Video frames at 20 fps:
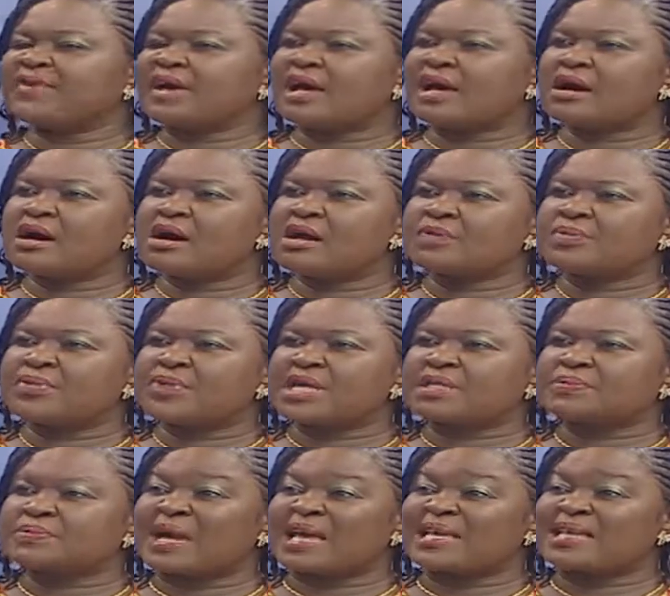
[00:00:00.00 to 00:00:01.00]
fire
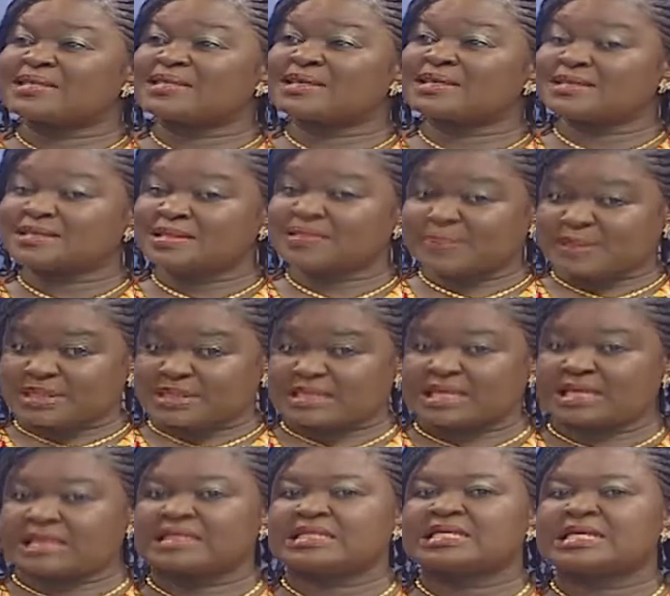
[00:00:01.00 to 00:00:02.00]
outbreaks by
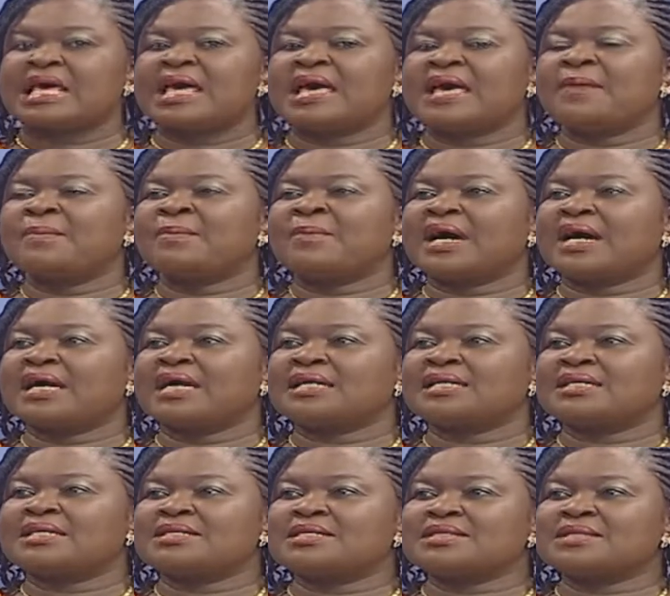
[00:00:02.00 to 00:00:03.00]
60% by
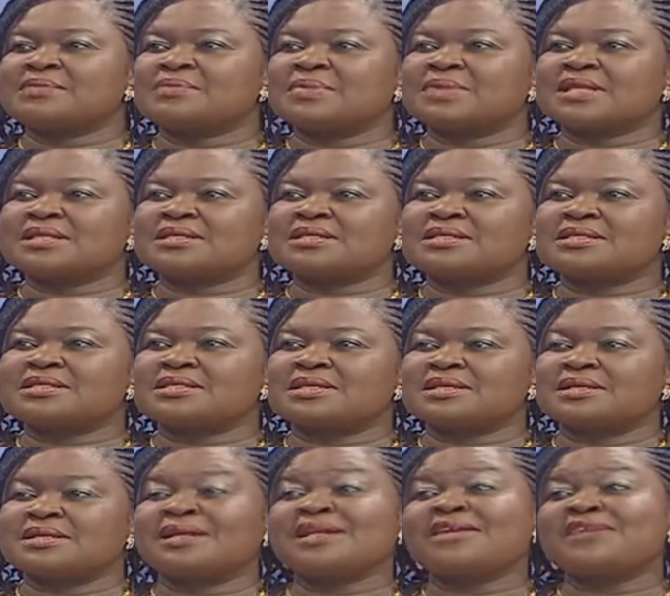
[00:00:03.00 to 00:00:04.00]
December this
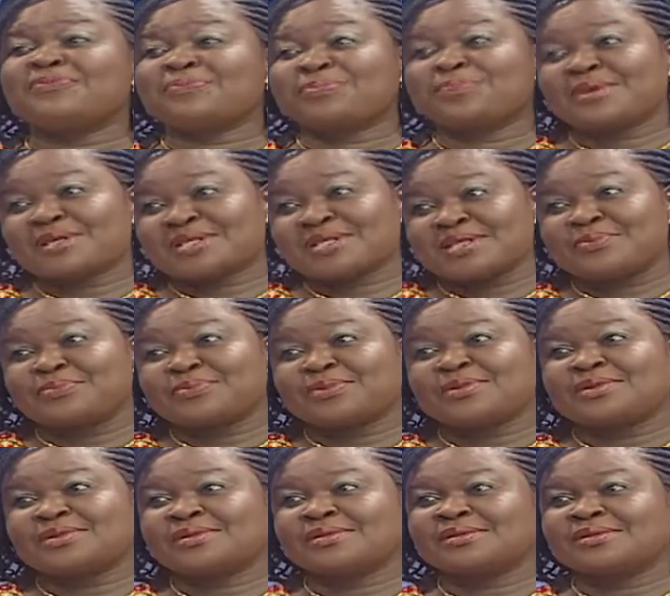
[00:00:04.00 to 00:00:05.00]
year, and if
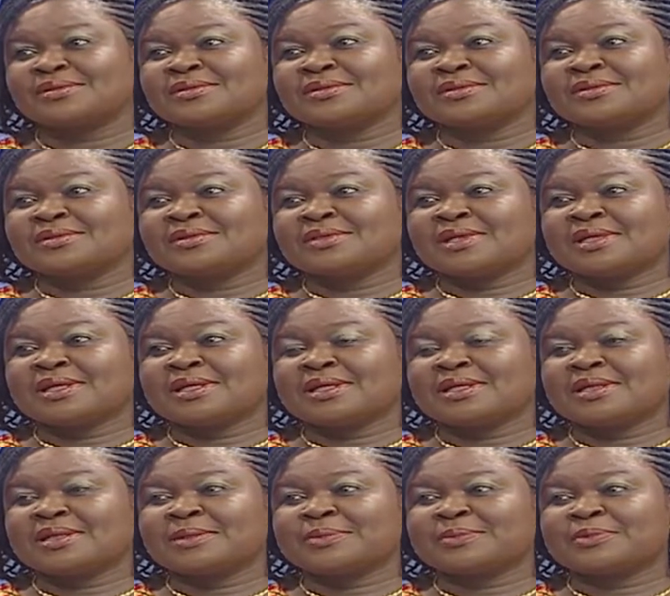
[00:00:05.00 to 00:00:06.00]
possible,
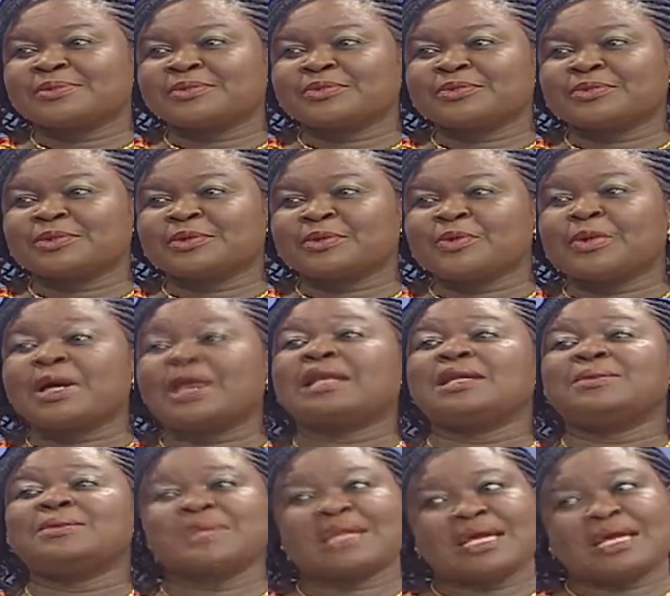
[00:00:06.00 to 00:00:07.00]

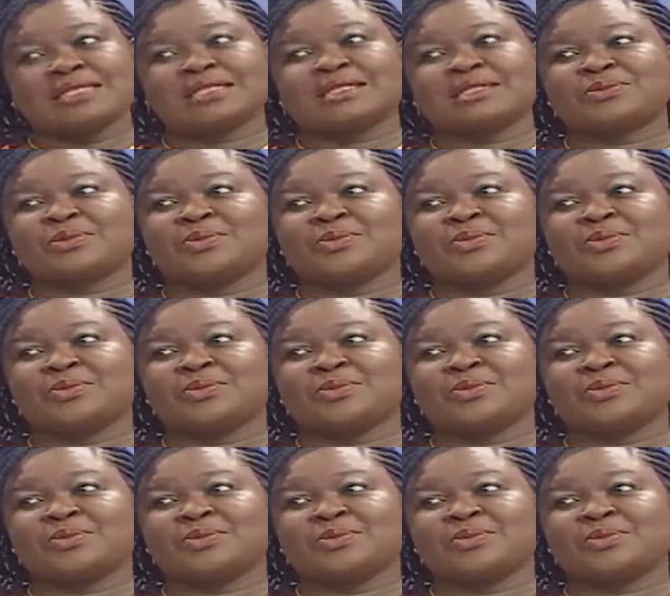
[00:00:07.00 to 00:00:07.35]
eliminate it.